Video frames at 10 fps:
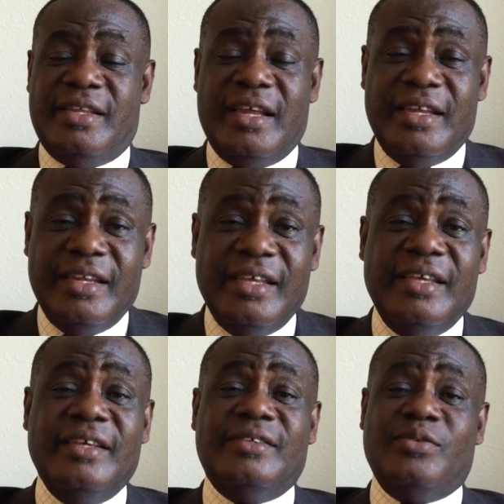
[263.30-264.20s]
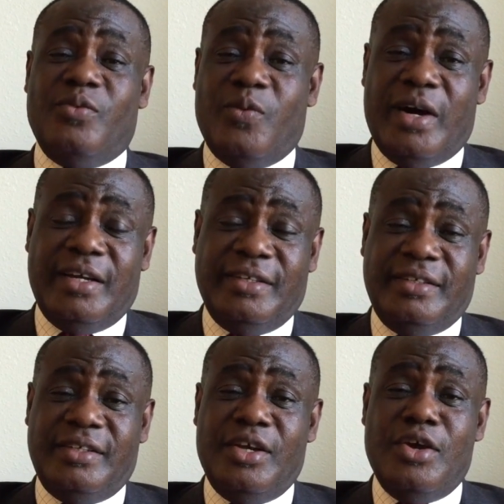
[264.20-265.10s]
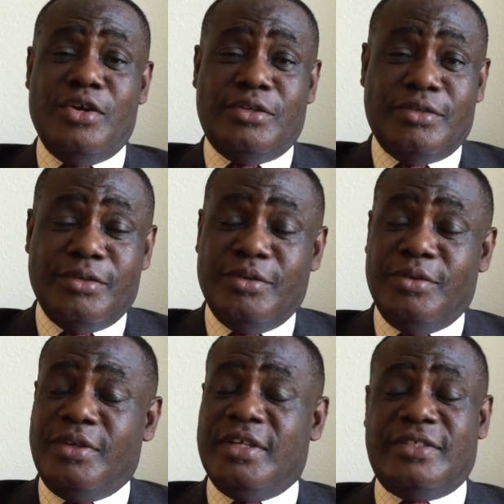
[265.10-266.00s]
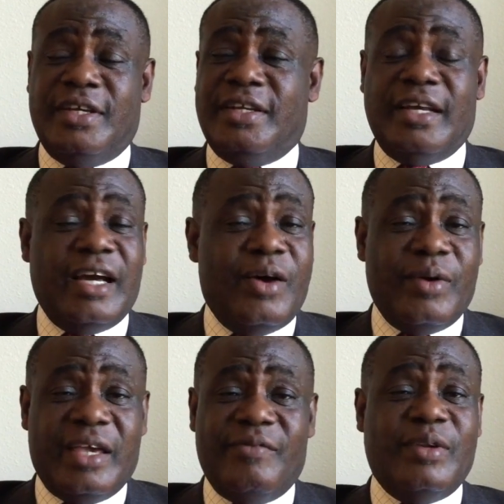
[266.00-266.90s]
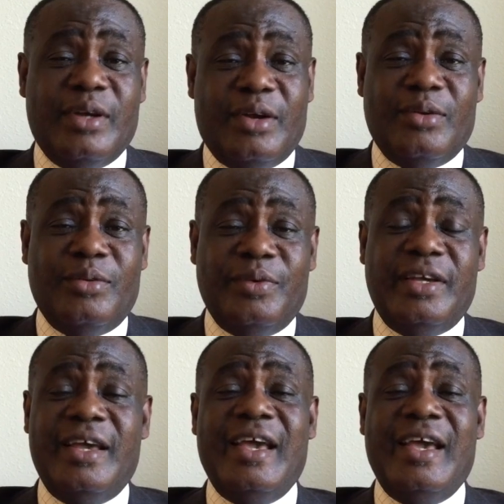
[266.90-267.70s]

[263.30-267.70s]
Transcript: The needs, one, two, he said that I'll give you the glory.